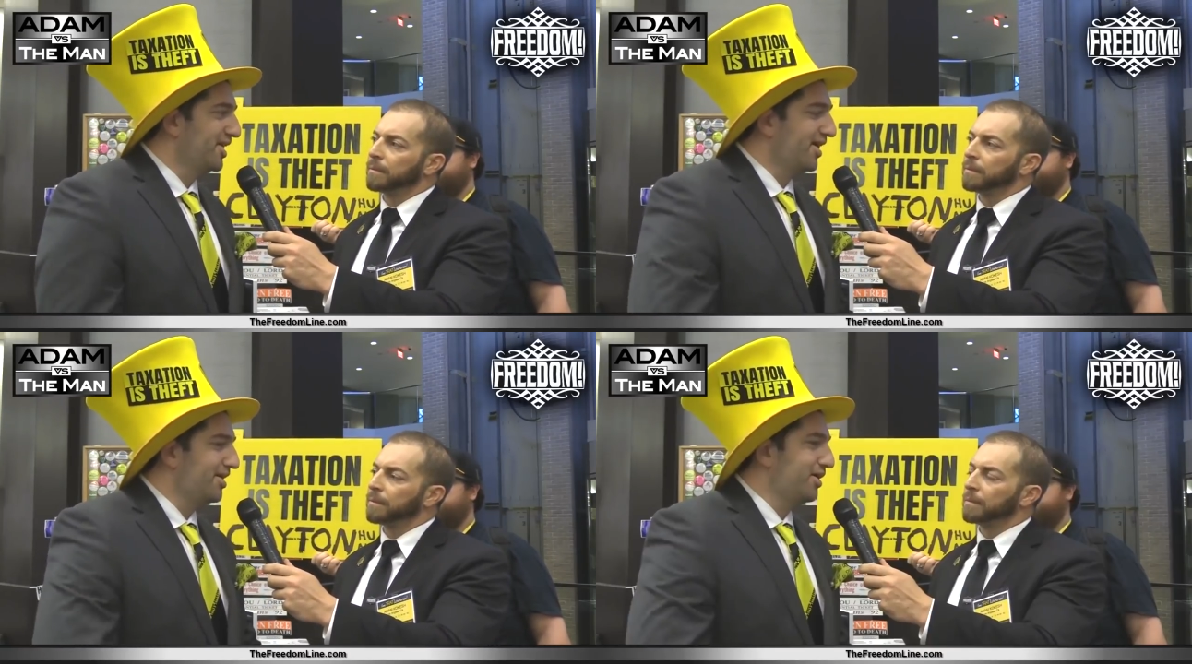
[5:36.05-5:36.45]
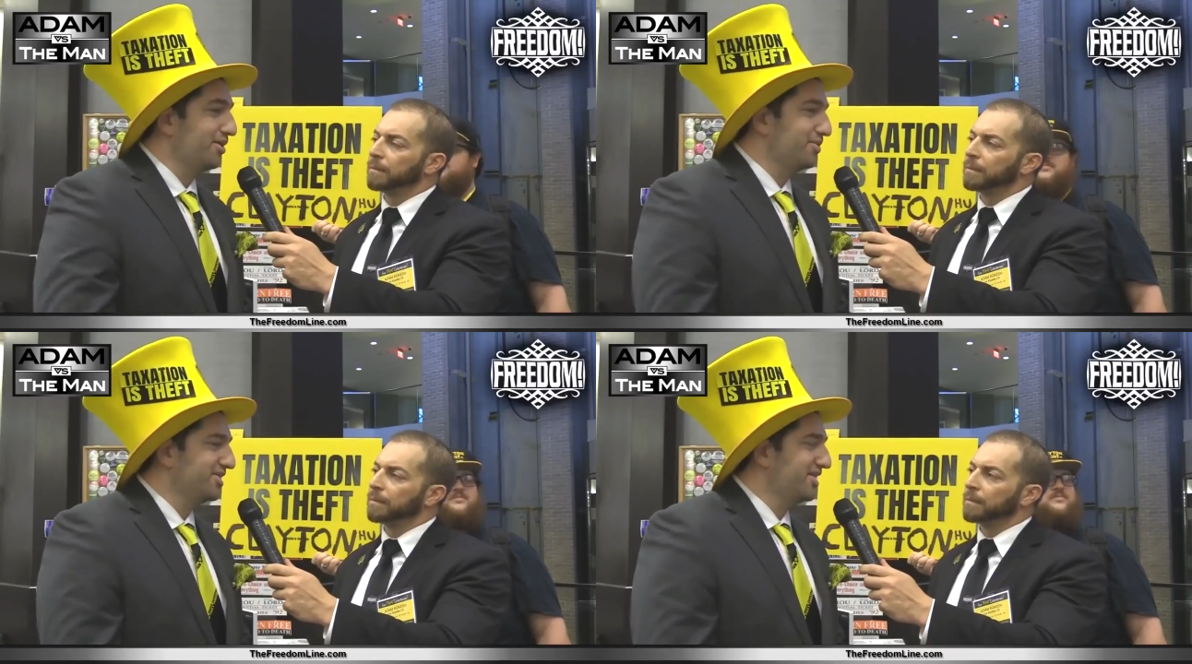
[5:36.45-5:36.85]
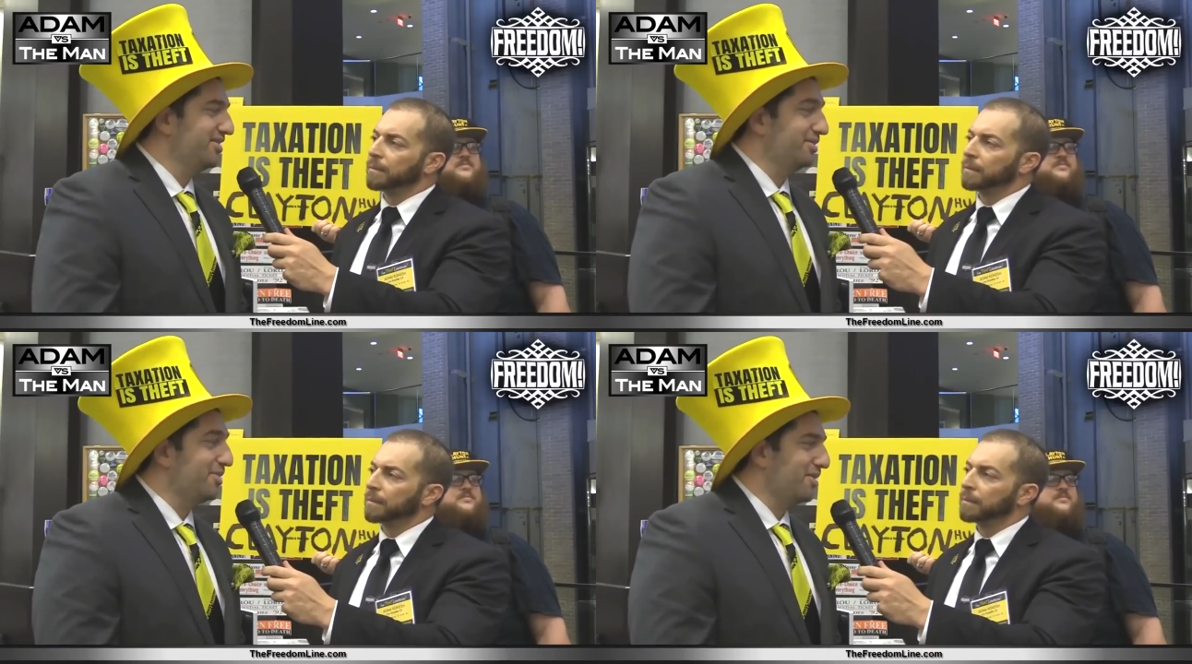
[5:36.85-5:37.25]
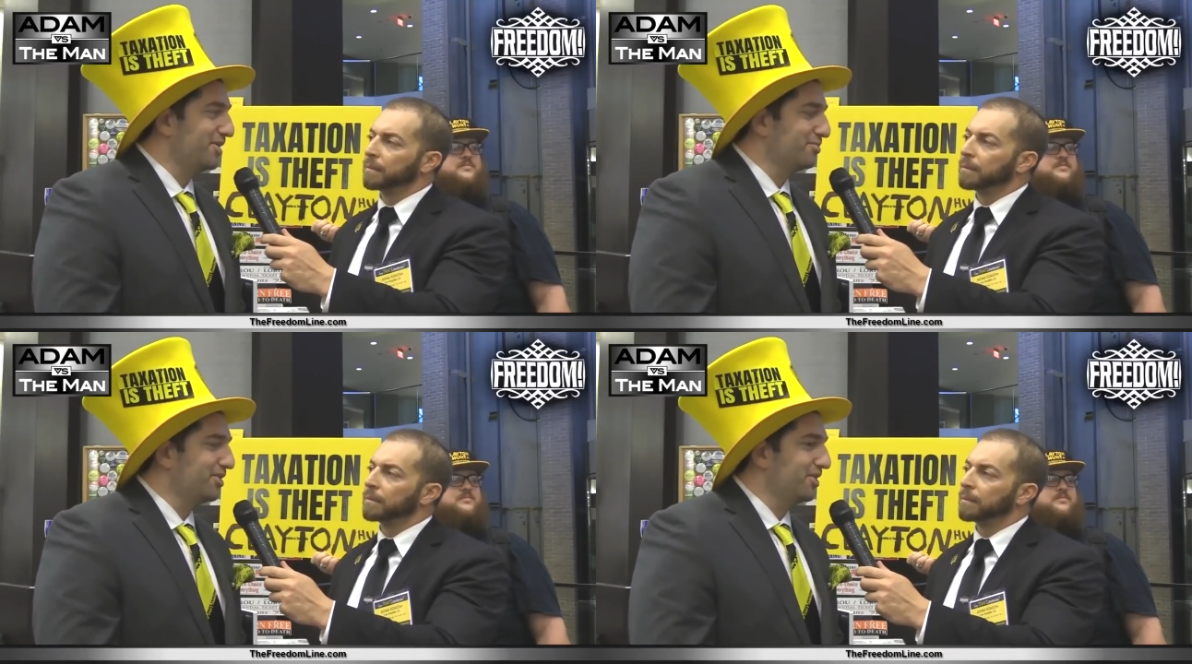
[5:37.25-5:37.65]
Speaker 1: Like, I don't, I don't want to say anything bad
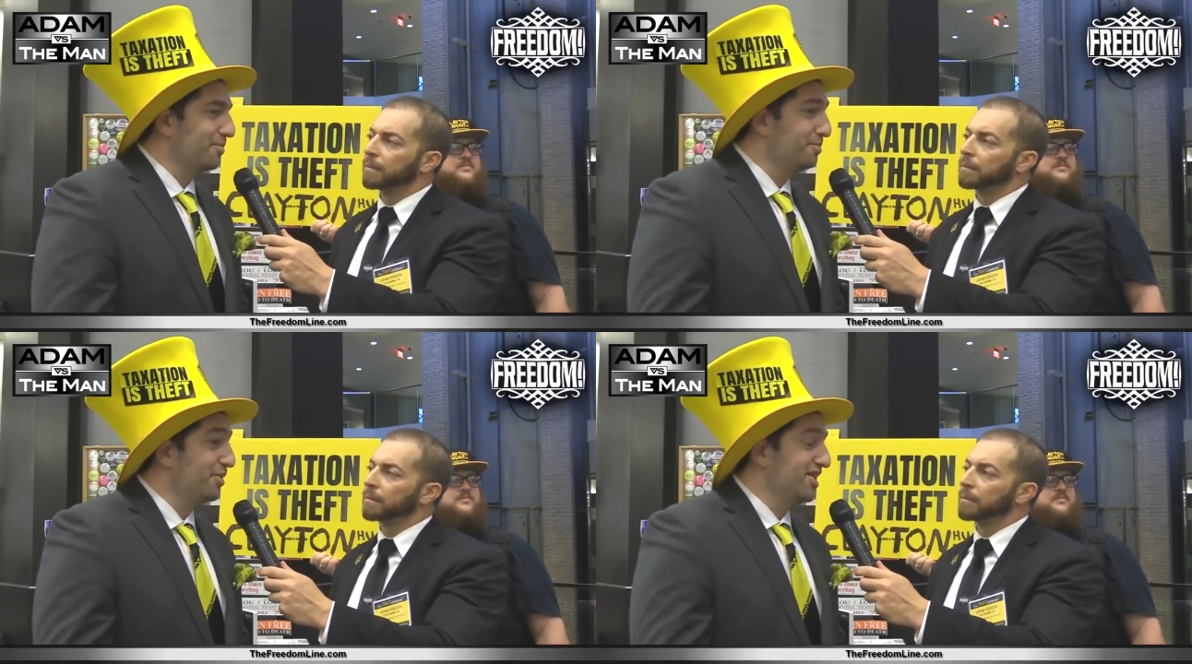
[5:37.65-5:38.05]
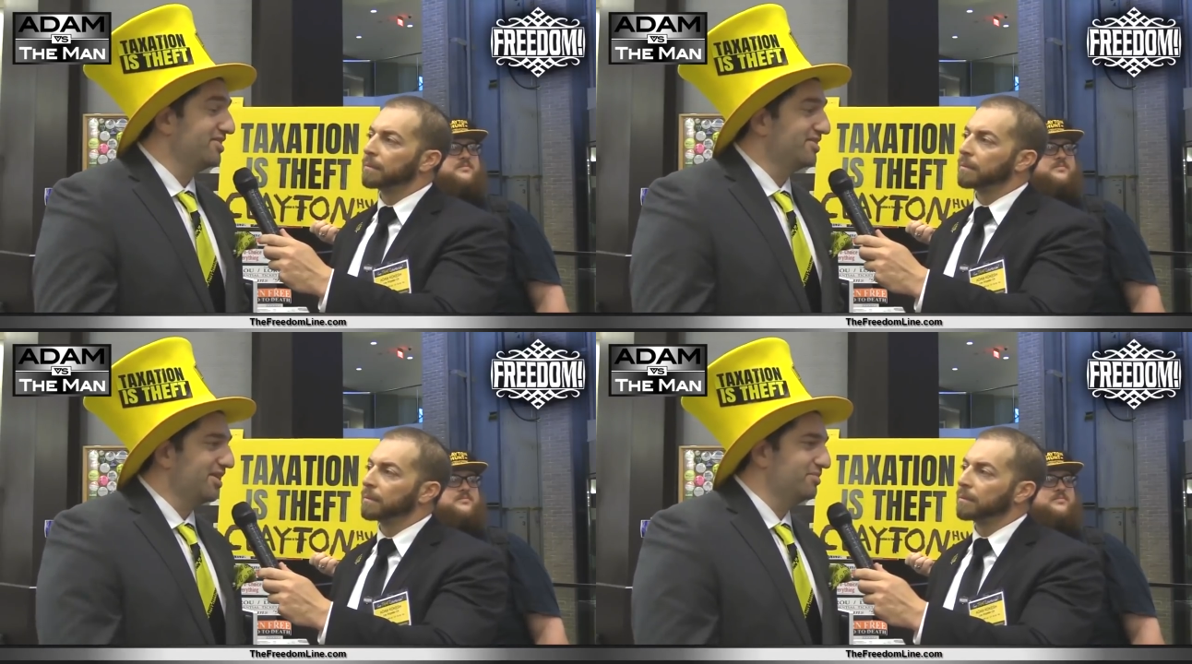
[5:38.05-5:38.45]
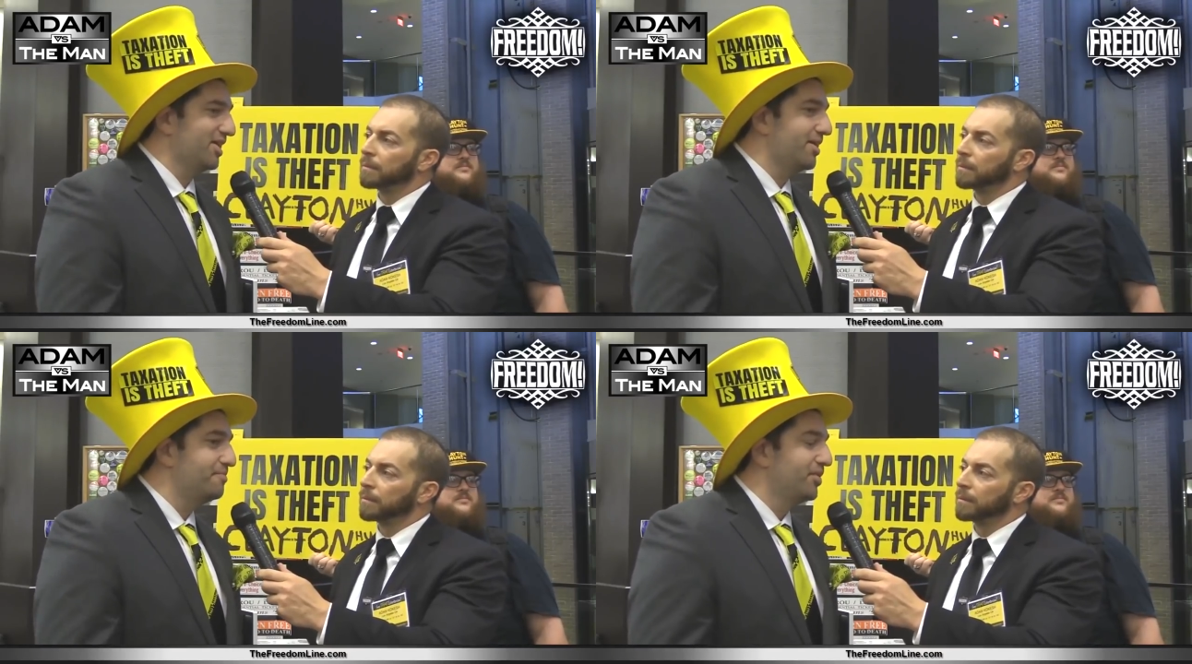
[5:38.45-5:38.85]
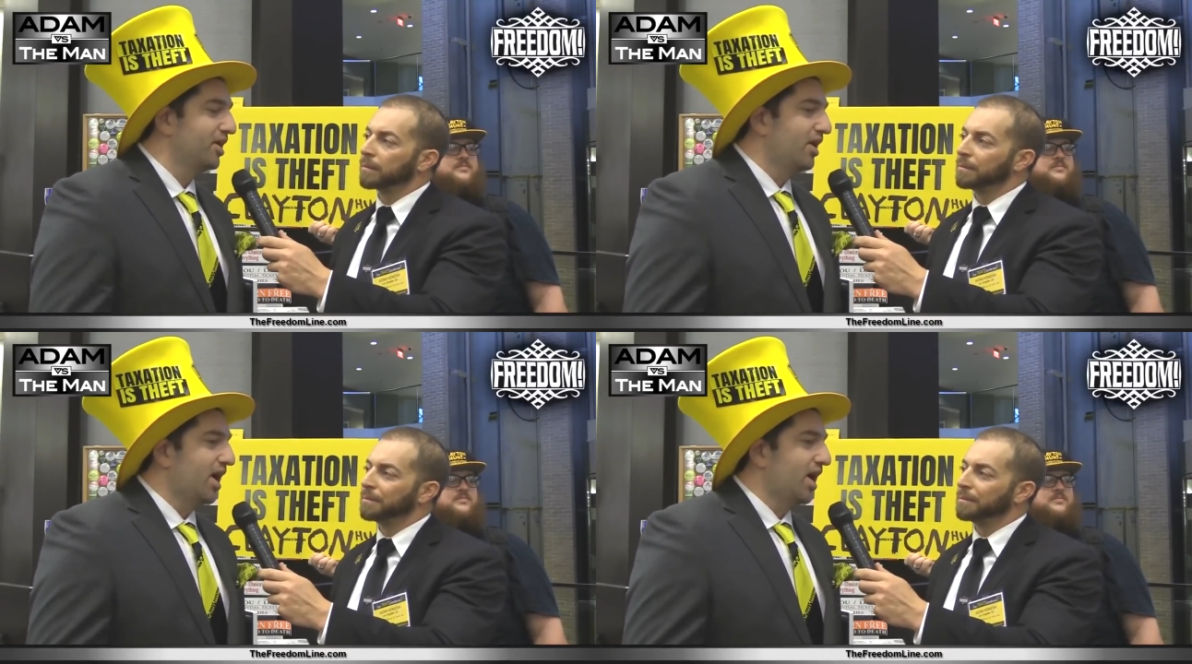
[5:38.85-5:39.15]
about the party, but at the same time,